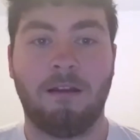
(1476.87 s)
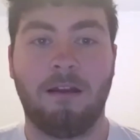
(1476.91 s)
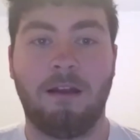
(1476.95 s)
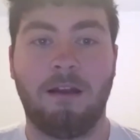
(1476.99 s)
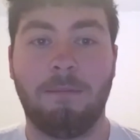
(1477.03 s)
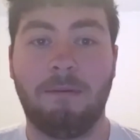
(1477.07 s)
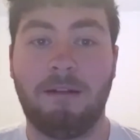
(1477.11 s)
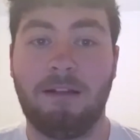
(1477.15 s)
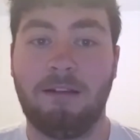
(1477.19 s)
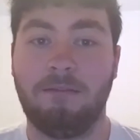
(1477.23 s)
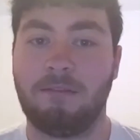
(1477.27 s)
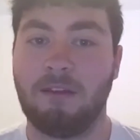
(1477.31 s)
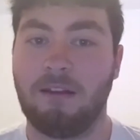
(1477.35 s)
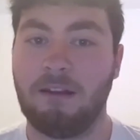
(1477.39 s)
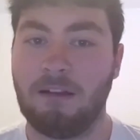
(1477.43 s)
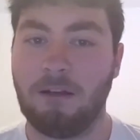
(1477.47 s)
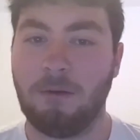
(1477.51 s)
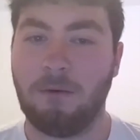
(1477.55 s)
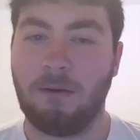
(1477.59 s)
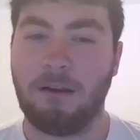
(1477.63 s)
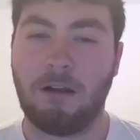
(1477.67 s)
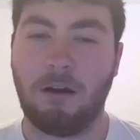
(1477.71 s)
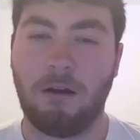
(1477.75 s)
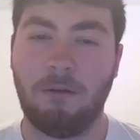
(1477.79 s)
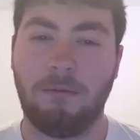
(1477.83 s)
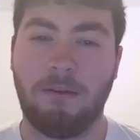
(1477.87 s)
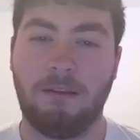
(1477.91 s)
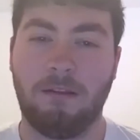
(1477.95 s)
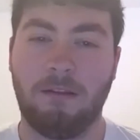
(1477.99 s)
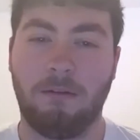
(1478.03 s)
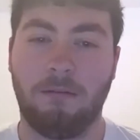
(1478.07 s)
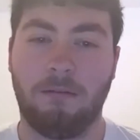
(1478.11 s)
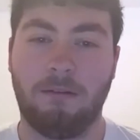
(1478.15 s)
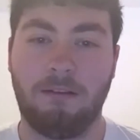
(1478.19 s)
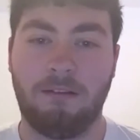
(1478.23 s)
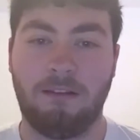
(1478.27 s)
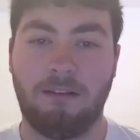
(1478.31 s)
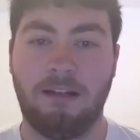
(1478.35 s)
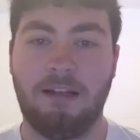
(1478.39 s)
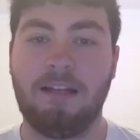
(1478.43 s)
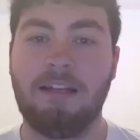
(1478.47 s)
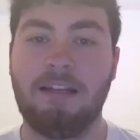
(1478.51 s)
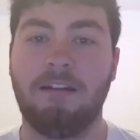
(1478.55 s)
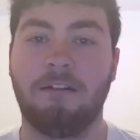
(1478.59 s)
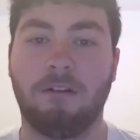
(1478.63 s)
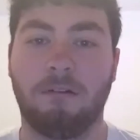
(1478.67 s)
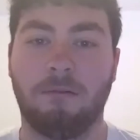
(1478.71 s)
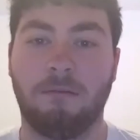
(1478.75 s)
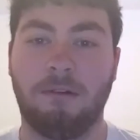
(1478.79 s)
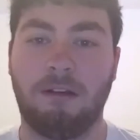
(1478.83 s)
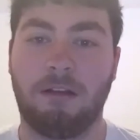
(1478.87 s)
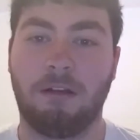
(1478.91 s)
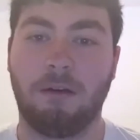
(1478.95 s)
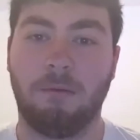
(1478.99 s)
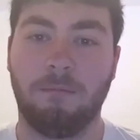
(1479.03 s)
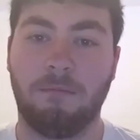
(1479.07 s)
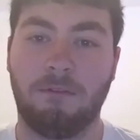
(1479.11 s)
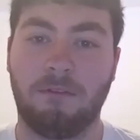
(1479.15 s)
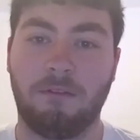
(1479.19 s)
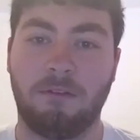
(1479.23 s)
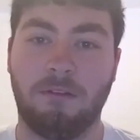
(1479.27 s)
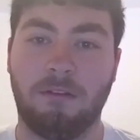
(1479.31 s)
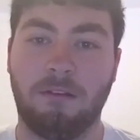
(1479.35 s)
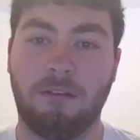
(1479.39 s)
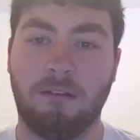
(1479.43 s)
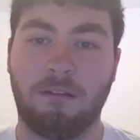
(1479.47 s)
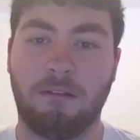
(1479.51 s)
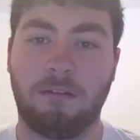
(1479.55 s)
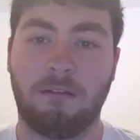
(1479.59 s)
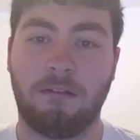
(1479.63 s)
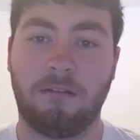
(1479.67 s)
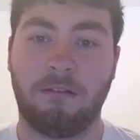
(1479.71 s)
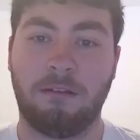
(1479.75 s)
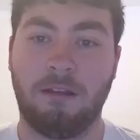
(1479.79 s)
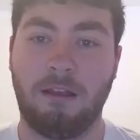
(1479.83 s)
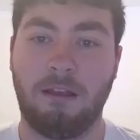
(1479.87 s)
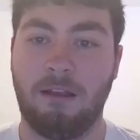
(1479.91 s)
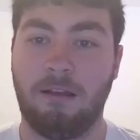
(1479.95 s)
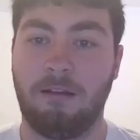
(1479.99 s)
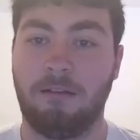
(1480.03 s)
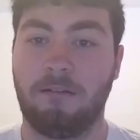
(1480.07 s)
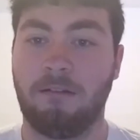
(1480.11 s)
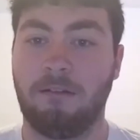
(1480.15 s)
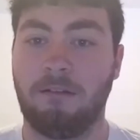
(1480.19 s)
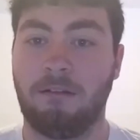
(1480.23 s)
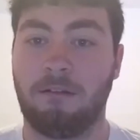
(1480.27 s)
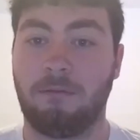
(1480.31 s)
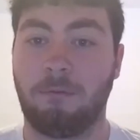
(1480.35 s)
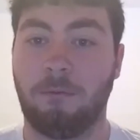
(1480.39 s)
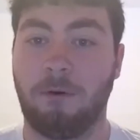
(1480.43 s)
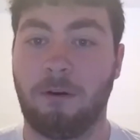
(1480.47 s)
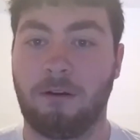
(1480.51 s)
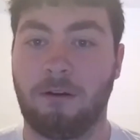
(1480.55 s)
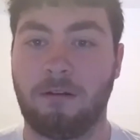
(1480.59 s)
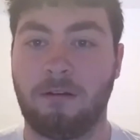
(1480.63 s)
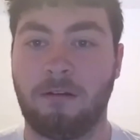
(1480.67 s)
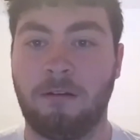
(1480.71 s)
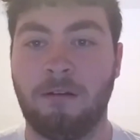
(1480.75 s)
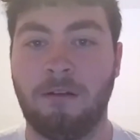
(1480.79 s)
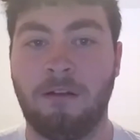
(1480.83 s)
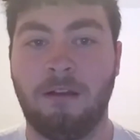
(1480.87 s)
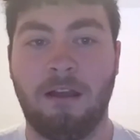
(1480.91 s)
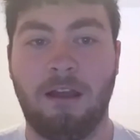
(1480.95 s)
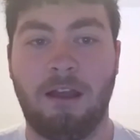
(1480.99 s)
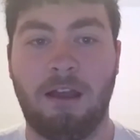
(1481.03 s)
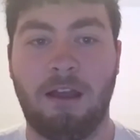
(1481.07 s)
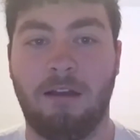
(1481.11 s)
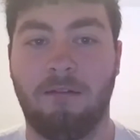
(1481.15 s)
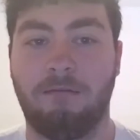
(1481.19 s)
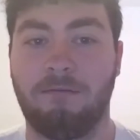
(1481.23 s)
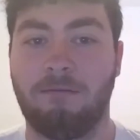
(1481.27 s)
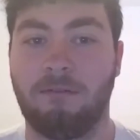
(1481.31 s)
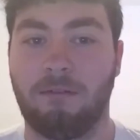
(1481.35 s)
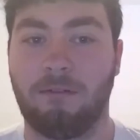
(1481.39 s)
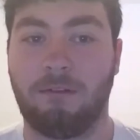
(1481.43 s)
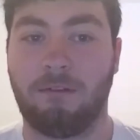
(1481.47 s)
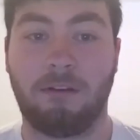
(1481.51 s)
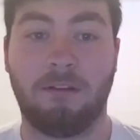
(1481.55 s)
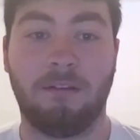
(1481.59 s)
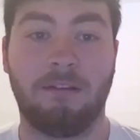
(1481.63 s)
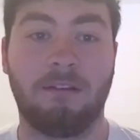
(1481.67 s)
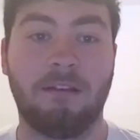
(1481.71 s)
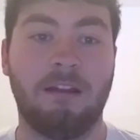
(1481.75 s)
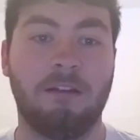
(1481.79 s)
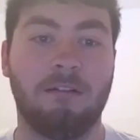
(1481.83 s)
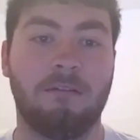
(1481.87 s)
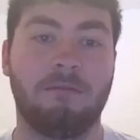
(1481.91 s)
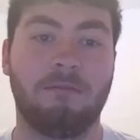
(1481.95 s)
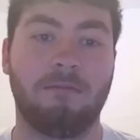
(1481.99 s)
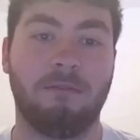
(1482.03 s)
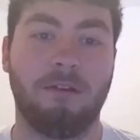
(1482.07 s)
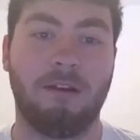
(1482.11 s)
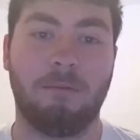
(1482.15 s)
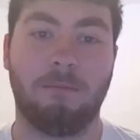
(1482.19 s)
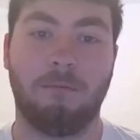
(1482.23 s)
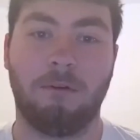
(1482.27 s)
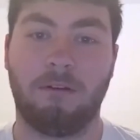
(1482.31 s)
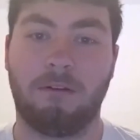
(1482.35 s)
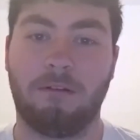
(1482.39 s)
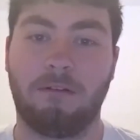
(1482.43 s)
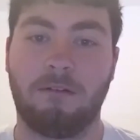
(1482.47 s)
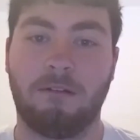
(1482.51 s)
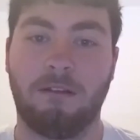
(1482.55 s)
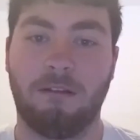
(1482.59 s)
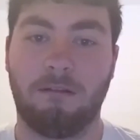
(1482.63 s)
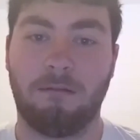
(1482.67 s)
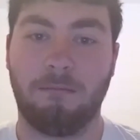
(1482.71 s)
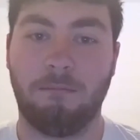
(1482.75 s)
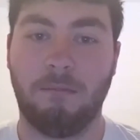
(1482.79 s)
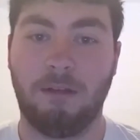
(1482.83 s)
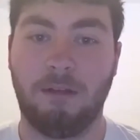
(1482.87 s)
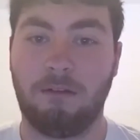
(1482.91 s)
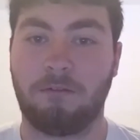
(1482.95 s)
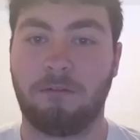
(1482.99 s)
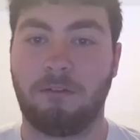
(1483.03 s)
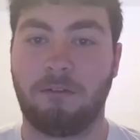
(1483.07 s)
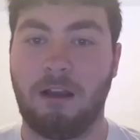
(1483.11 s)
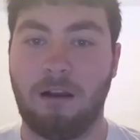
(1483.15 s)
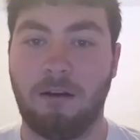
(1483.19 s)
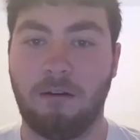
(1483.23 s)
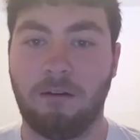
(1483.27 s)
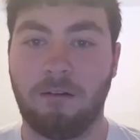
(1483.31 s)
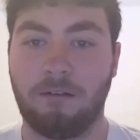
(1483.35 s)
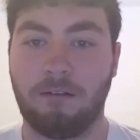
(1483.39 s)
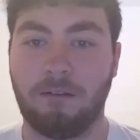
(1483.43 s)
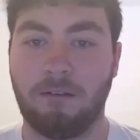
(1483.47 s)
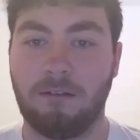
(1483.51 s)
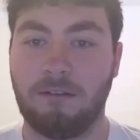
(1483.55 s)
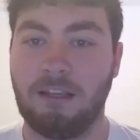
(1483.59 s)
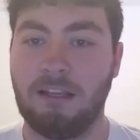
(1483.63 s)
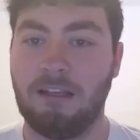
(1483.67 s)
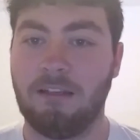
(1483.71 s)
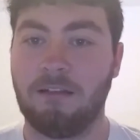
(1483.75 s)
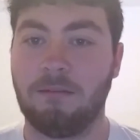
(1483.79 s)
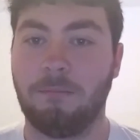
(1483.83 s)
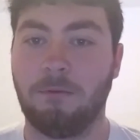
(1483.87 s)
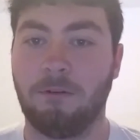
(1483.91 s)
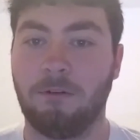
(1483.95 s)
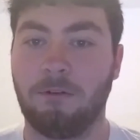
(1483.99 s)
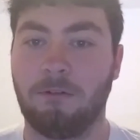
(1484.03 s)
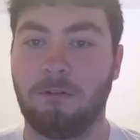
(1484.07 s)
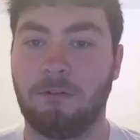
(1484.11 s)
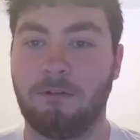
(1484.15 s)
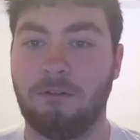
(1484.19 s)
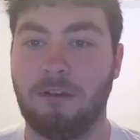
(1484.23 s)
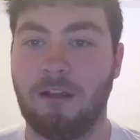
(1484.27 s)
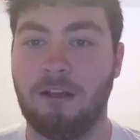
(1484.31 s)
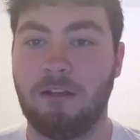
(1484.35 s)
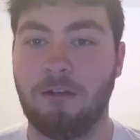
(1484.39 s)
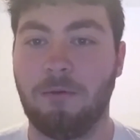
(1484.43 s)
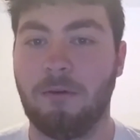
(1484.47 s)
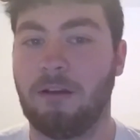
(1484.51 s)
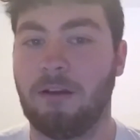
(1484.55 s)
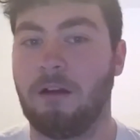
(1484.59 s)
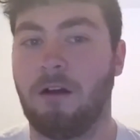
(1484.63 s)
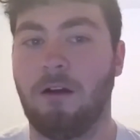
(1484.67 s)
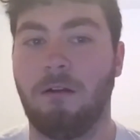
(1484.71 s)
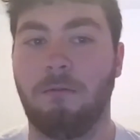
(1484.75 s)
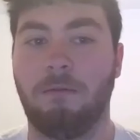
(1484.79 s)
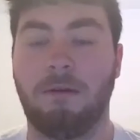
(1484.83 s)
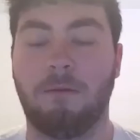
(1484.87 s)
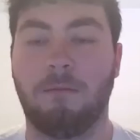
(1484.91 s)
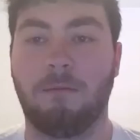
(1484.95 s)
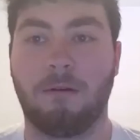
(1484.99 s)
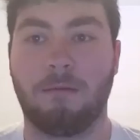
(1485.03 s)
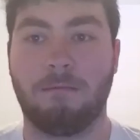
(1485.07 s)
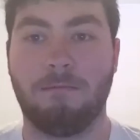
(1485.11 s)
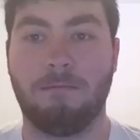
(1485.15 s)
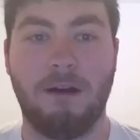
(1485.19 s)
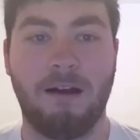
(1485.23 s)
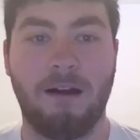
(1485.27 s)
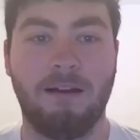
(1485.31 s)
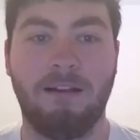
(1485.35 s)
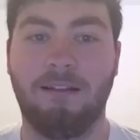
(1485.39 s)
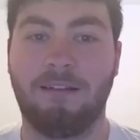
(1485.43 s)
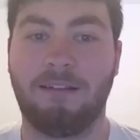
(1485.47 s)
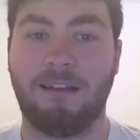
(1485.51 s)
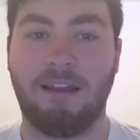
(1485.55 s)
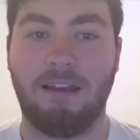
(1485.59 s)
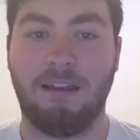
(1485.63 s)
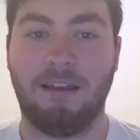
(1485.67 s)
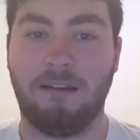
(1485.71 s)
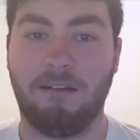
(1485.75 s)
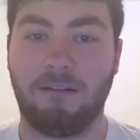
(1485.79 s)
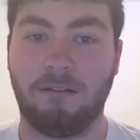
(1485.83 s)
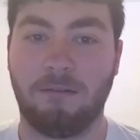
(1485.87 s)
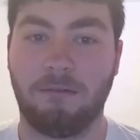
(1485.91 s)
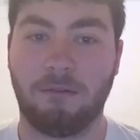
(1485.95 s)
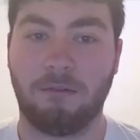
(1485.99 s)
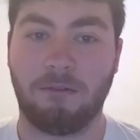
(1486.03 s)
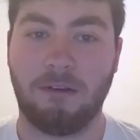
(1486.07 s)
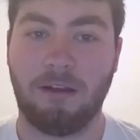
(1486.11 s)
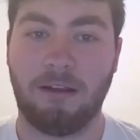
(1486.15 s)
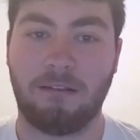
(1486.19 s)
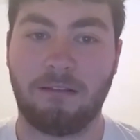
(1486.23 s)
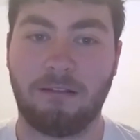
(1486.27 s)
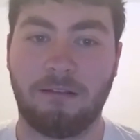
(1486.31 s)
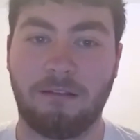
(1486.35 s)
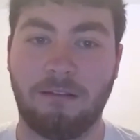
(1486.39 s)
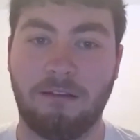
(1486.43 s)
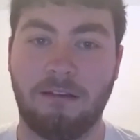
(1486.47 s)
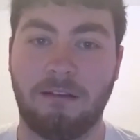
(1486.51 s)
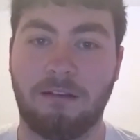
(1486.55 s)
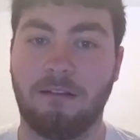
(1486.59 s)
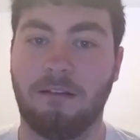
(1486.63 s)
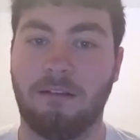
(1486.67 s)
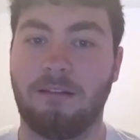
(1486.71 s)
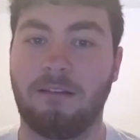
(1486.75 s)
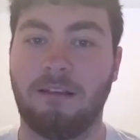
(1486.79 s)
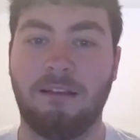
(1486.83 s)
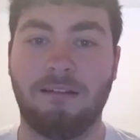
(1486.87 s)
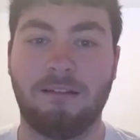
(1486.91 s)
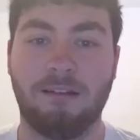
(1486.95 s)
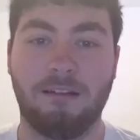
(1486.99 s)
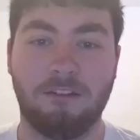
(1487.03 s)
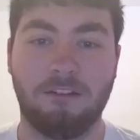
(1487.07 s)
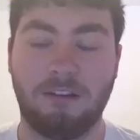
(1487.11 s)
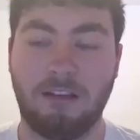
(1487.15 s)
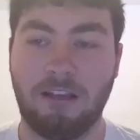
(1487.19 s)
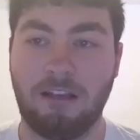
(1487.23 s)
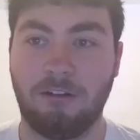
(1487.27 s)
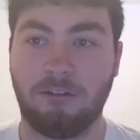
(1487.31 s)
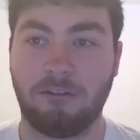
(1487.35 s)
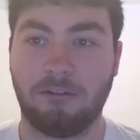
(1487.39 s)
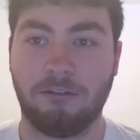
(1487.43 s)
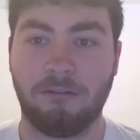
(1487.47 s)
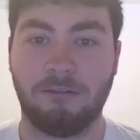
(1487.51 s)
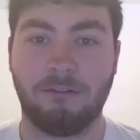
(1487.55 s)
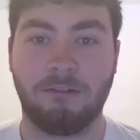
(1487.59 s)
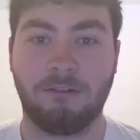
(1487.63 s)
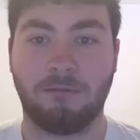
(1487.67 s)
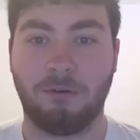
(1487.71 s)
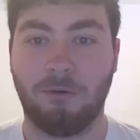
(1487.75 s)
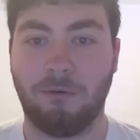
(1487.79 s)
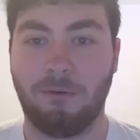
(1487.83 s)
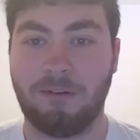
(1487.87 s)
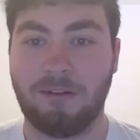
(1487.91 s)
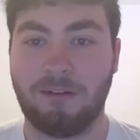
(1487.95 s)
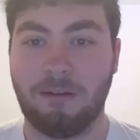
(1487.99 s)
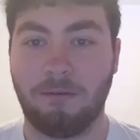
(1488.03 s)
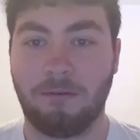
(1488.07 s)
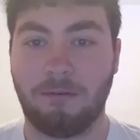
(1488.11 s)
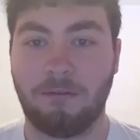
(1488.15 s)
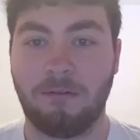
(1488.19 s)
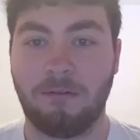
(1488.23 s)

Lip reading: I believe that NUI Galway, though, is a leader when it comes to this work. For the consent framework that Minister Harris is keen to push, NUI Galway were miles ahead of the rest in consent education and rolled out.